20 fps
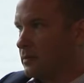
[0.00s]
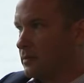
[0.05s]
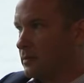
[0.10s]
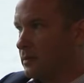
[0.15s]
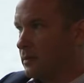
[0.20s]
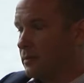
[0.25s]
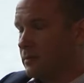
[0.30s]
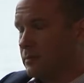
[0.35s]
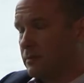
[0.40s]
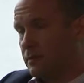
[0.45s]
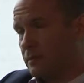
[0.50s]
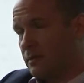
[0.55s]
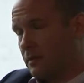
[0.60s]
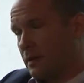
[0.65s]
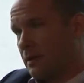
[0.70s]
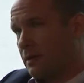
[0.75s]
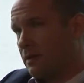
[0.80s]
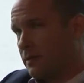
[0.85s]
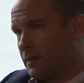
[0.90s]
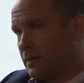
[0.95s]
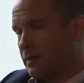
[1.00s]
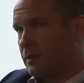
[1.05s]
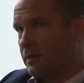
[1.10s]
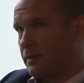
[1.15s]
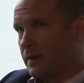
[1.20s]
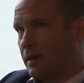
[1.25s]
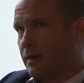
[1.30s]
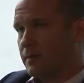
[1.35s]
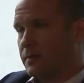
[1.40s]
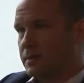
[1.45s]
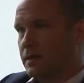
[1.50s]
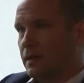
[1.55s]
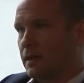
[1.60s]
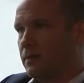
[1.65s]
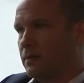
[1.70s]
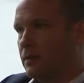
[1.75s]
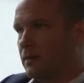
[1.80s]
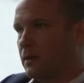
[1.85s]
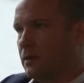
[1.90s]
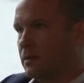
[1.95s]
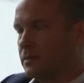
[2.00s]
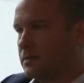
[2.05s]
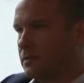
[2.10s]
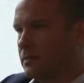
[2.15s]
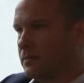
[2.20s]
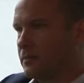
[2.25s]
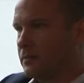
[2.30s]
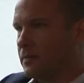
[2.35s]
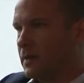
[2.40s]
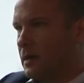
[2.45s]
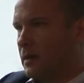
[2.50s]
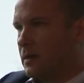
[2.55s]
And I know that in the Amazon there are some